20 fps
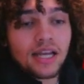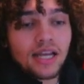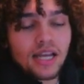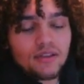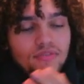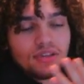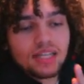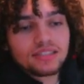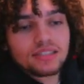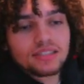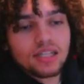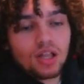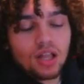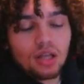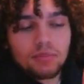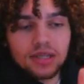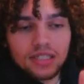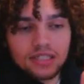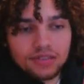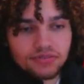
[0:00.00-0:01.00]
if he gets a kill
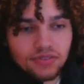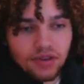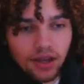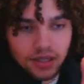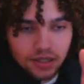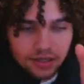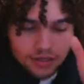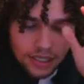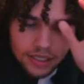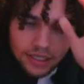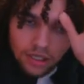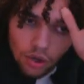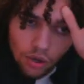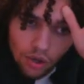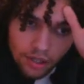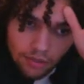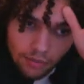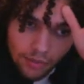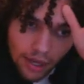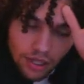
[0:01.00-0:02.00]
on me, it's fine, because I can go
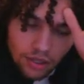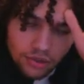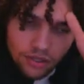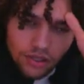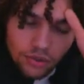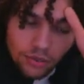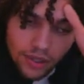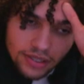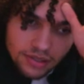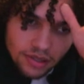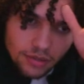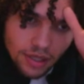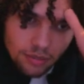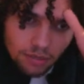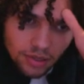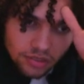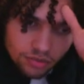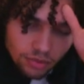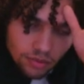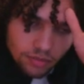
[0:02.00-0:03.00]
on to Milo. Either way, he's going to be at
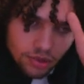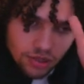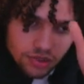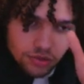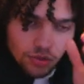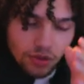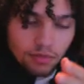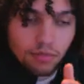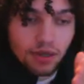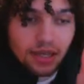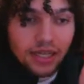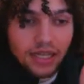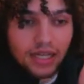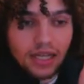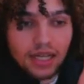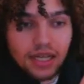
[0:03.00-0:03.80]
+1/+1. But